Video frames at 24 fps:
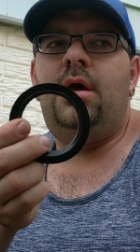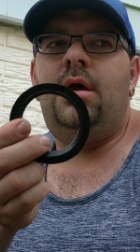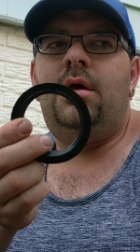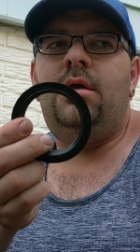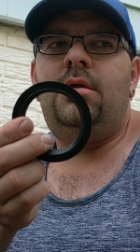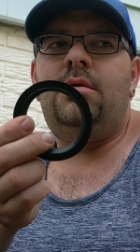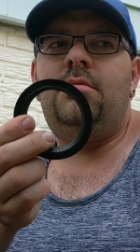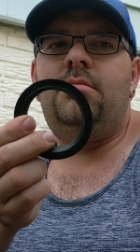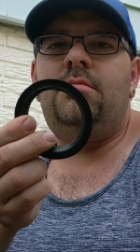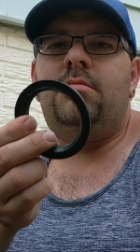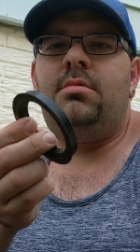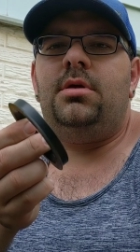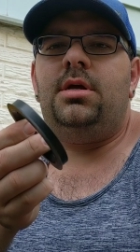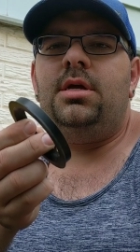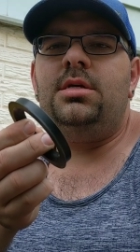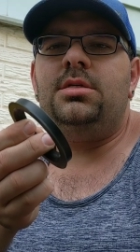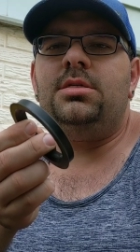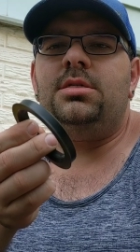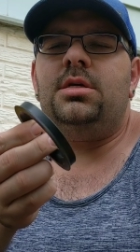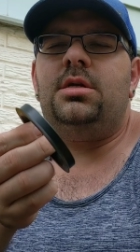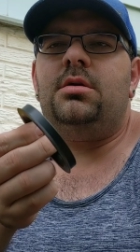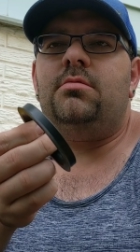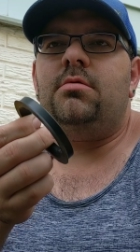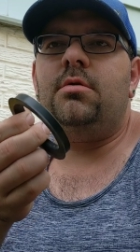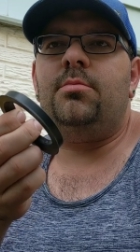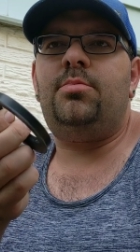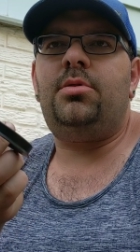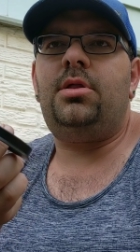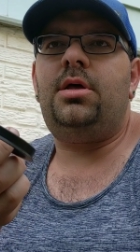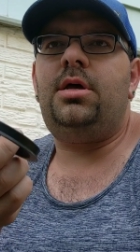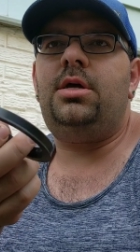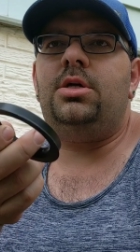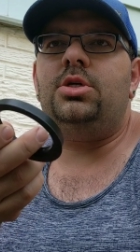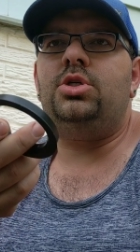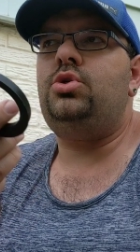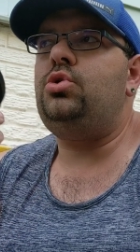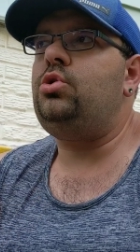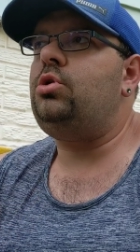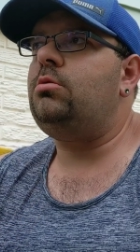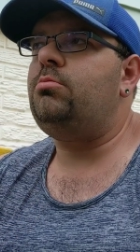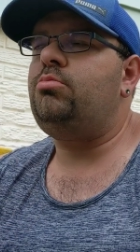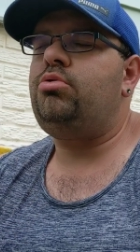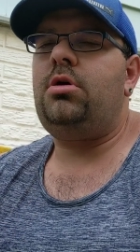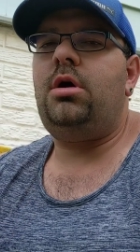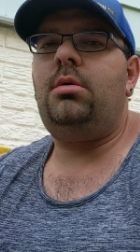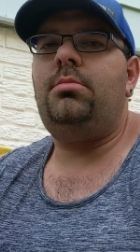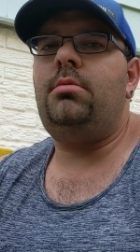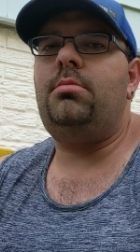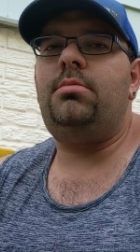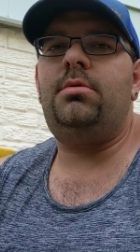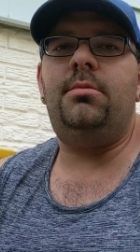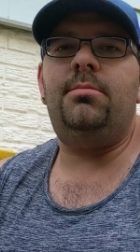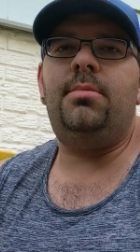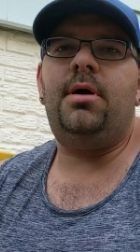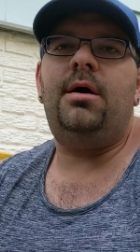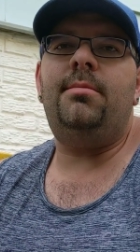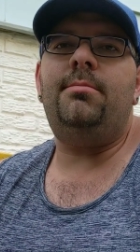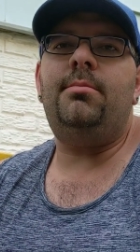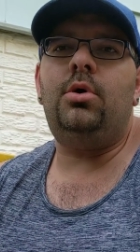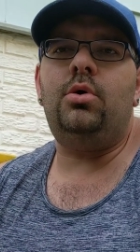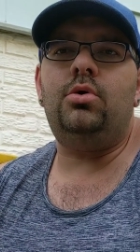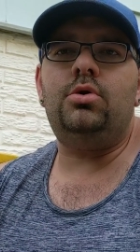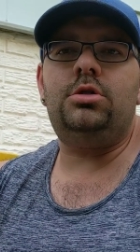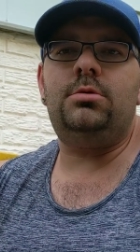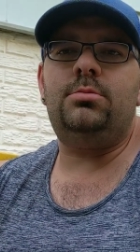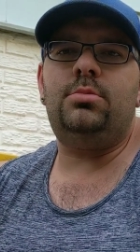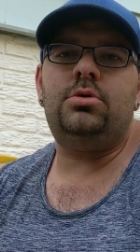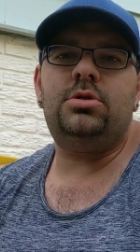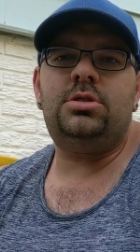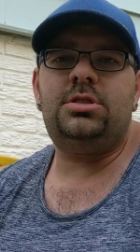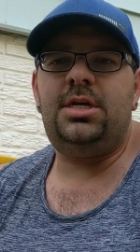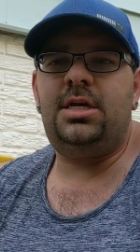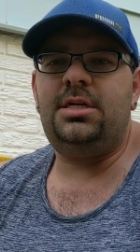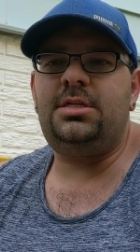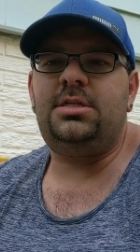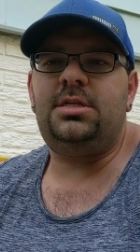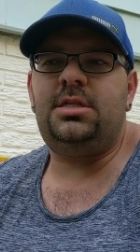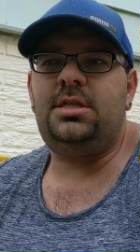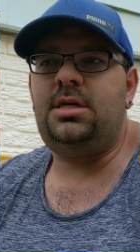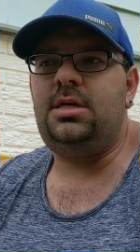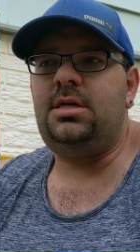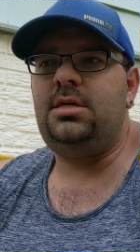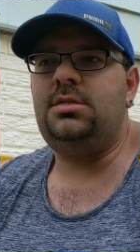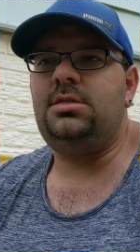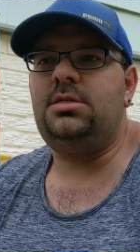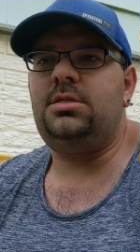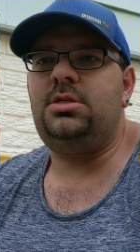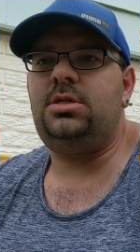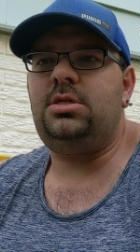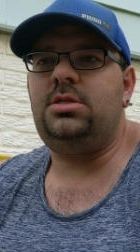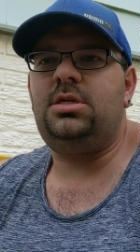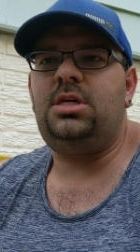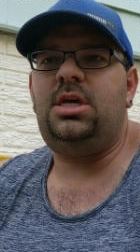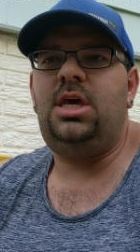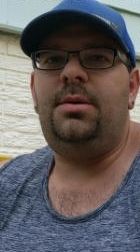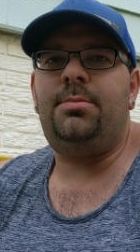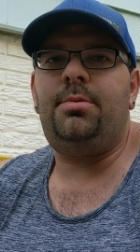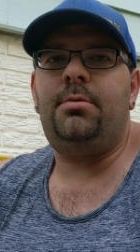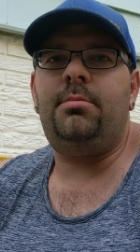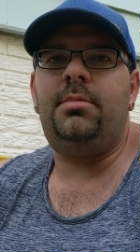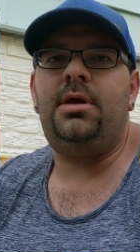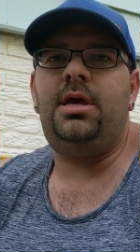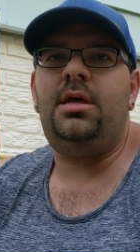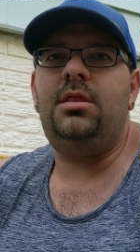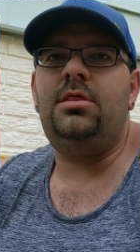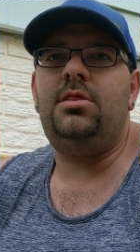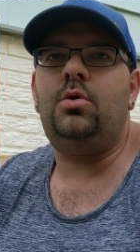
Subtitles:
and easy to replace. You could probably buy multiple sets of these and just keep them